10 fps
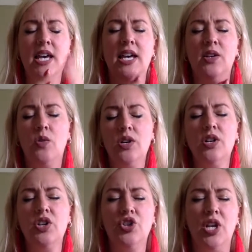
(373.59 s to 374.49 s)
in order
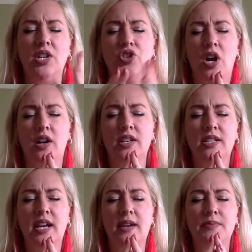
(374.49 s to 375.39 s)
to change
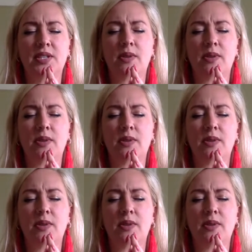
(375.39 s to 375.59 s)
archetypes,